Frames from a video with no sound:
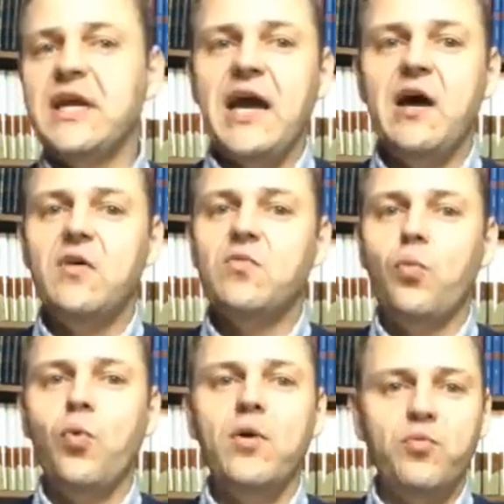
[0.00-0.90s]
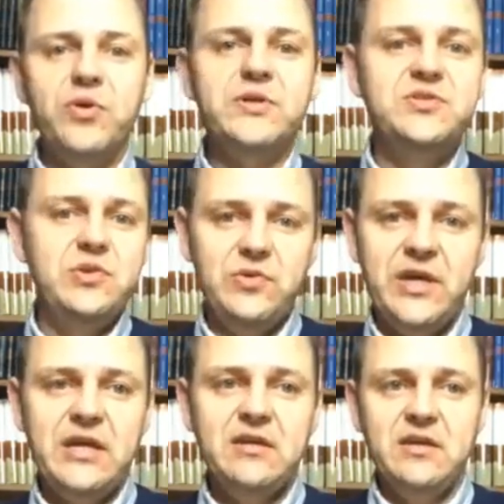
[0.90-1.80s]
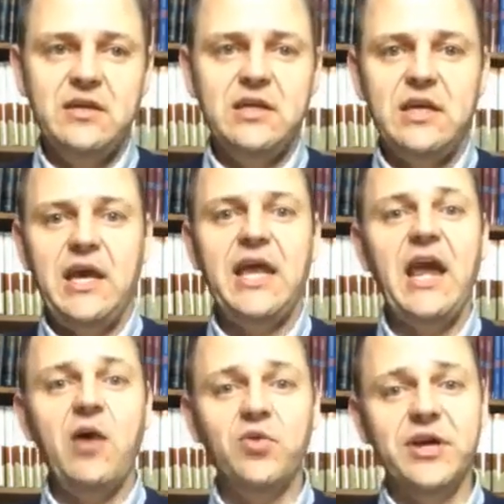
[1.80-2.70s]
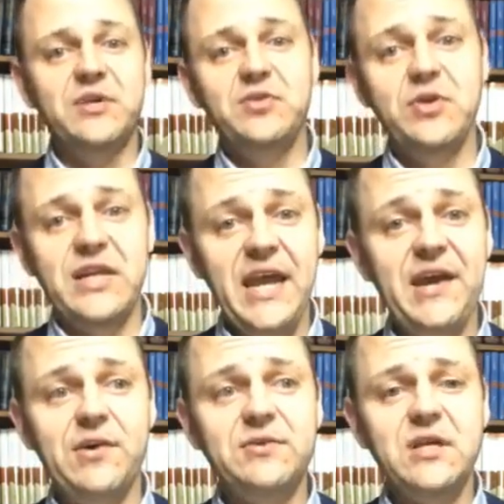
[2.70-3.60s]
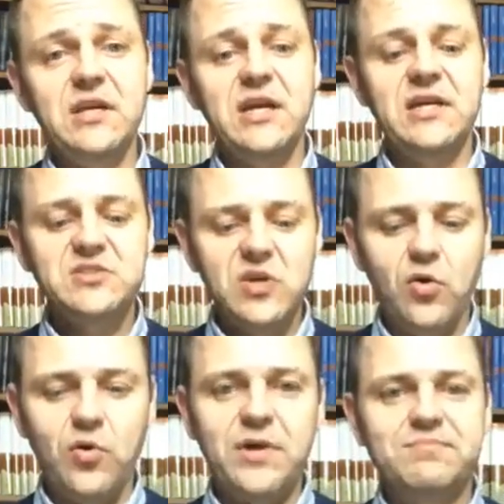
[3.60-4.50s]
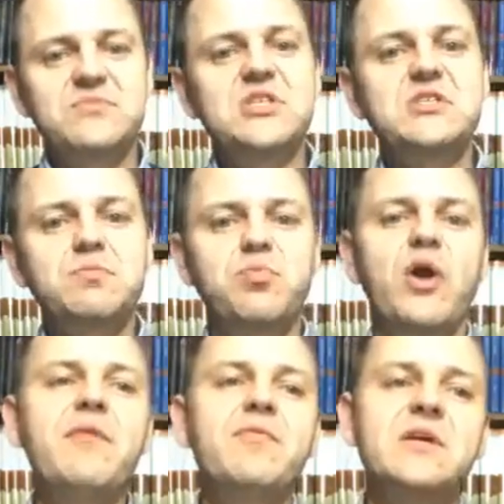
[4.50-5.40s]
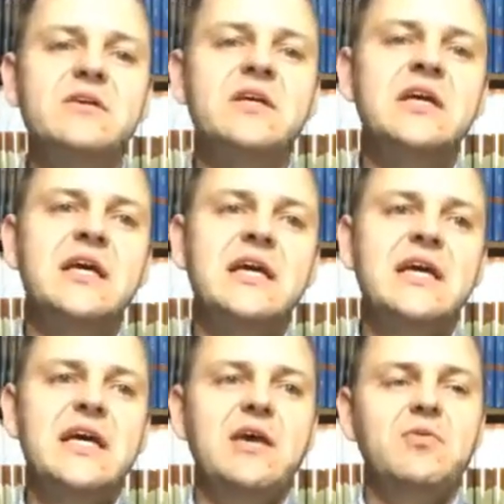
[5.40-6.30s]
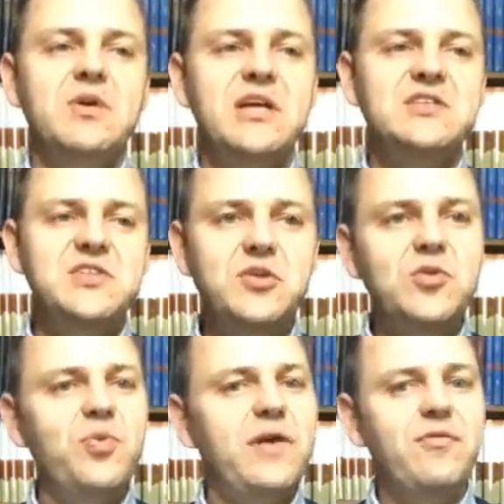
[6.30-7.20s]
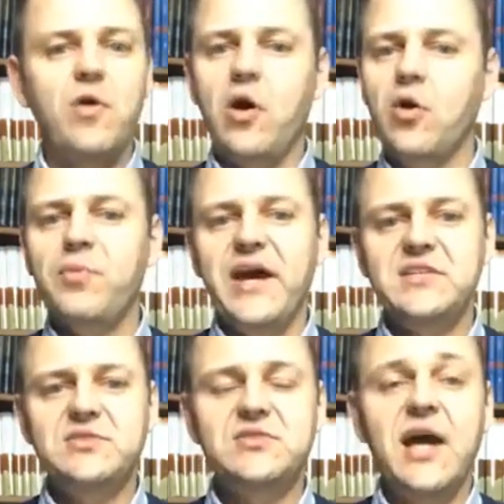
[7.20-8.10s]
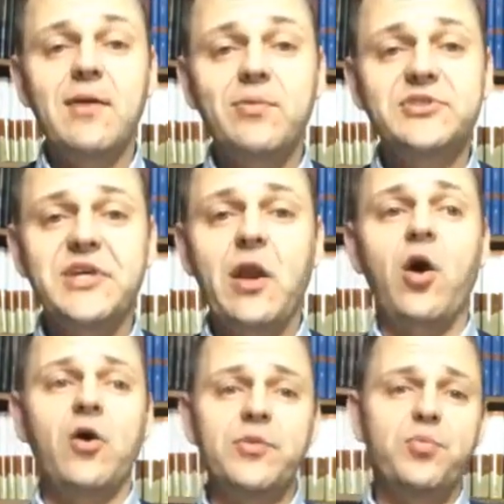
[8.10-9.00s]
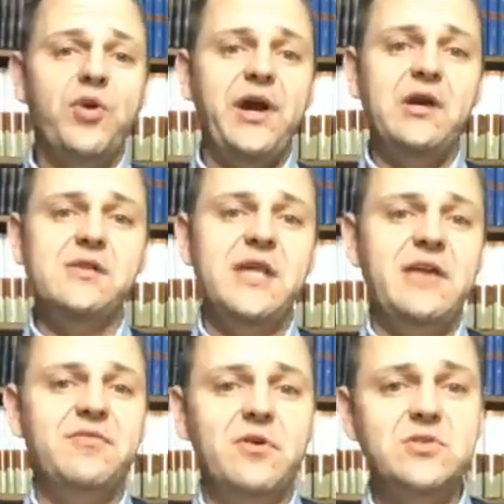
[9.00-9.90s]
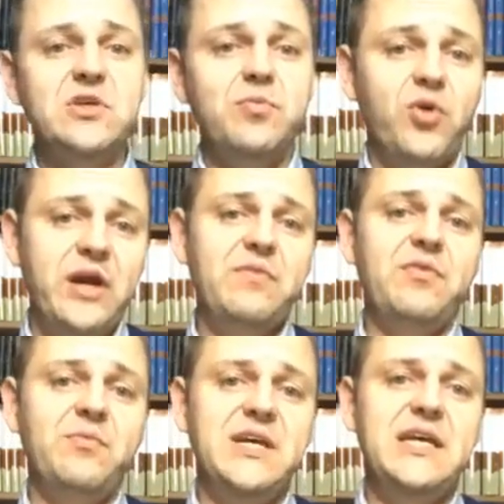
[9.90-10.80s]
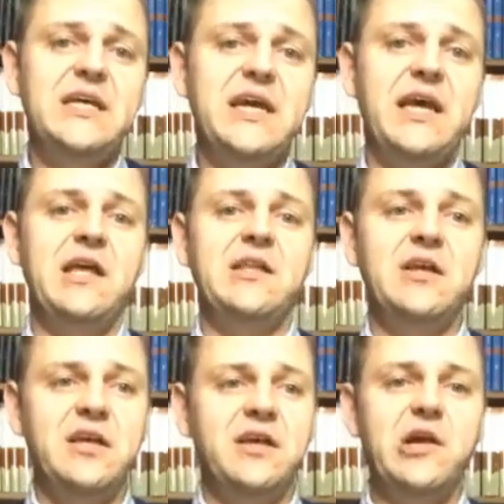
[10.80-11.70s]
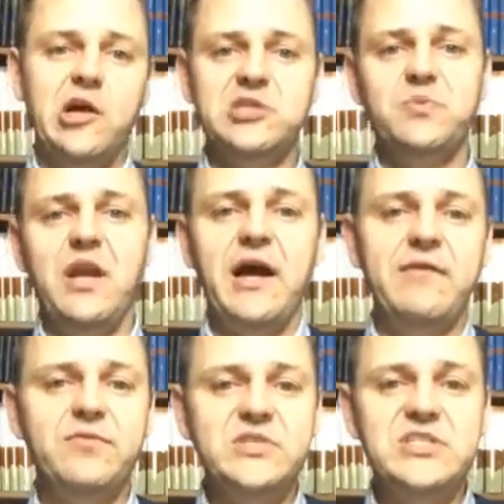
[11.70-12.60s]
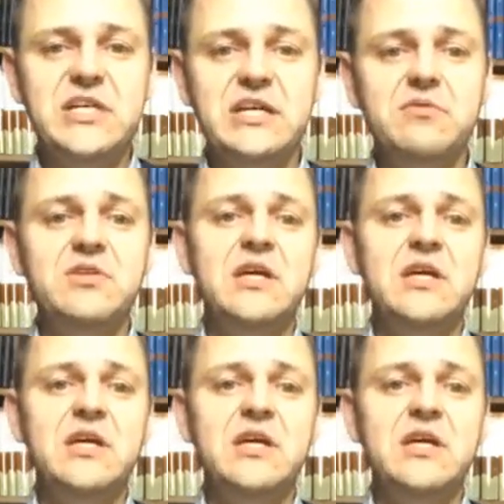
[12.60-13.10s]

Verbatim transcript: out what we're doing and how we're going to do it now and so just pray for you continue to pray for all pastors. I appreciate all the prayer that folks are praying for me and the encouragement I've received.